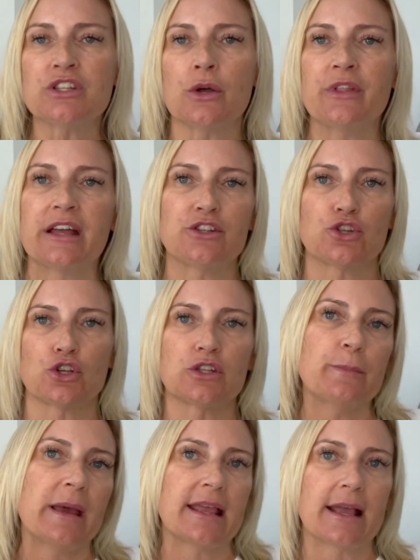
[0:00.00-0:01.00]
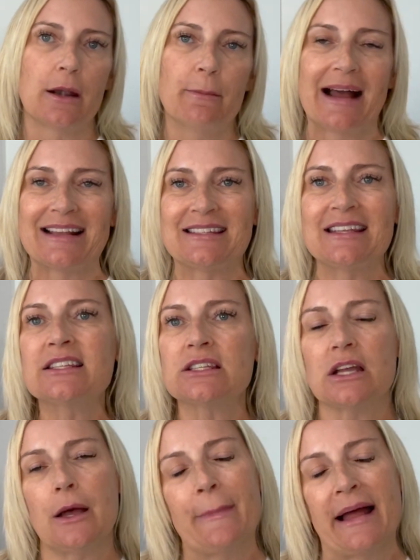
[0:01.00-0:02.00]
So there's just me and my
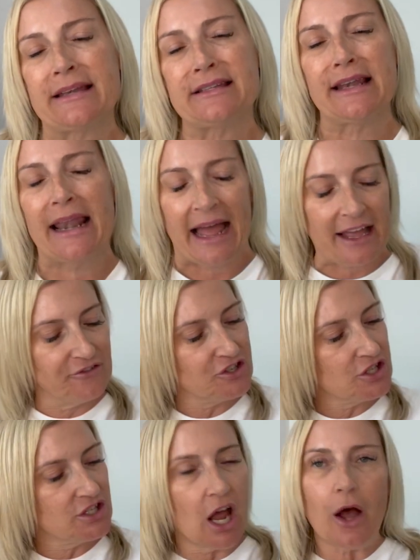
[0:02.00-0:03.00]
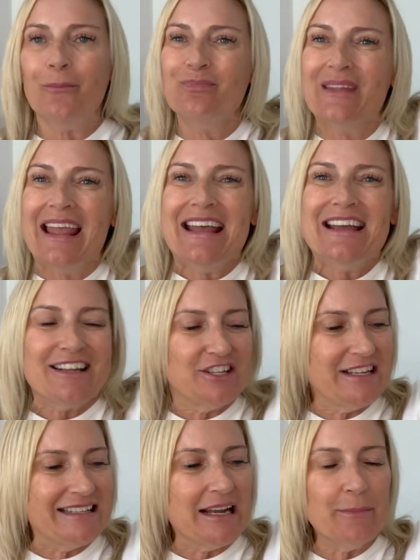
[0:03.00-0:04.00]
sister Amanda left. So
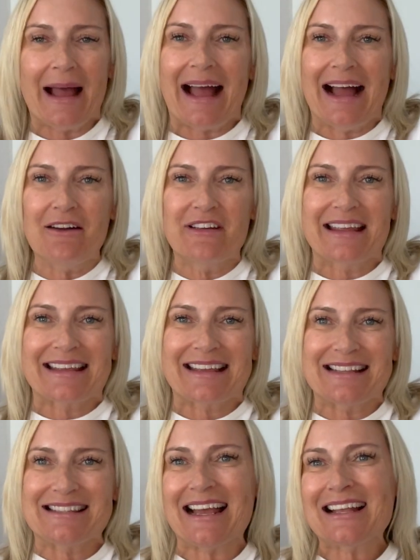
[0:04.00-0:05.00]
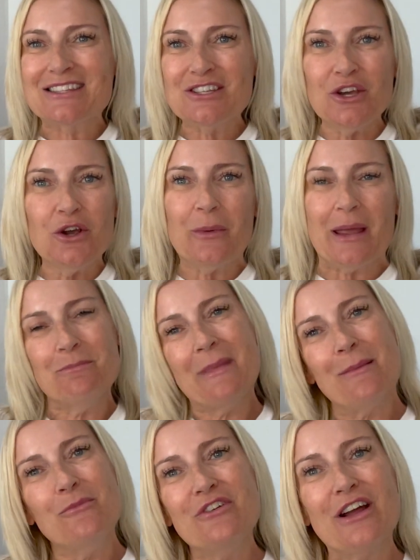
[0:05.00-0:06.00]
she said about having a tattoo in memory